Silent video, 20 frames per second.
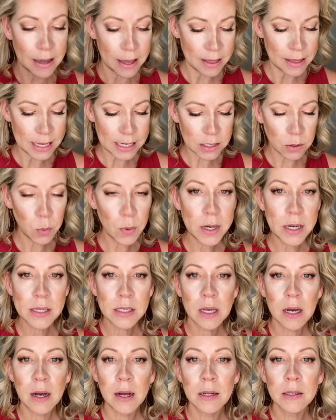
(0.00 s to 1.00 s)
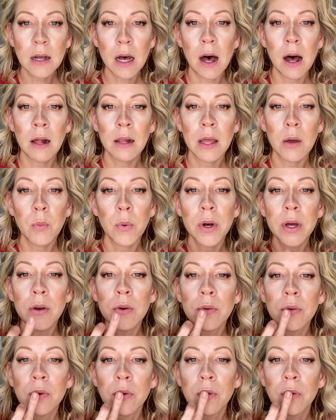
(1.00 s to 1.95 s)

And this one is called Hollywood.